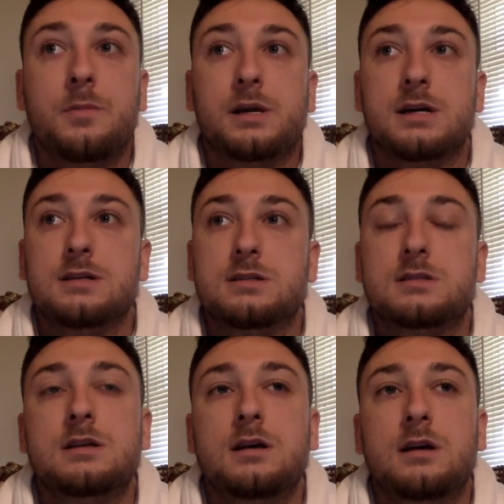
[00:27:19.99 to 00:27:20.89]

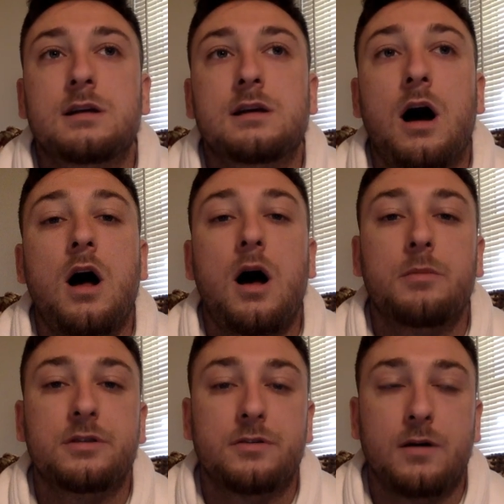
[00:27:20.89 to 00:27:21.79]
Because I'll
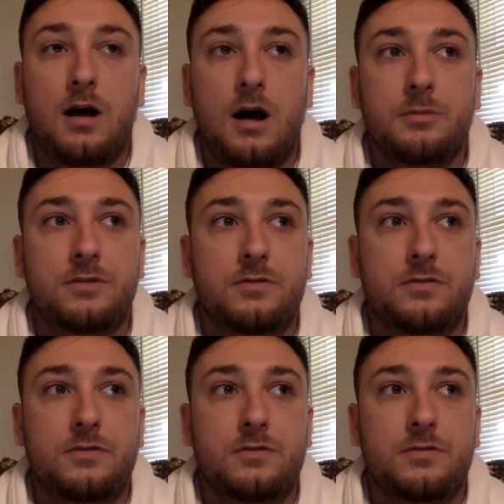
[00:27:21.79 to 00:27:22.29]
be the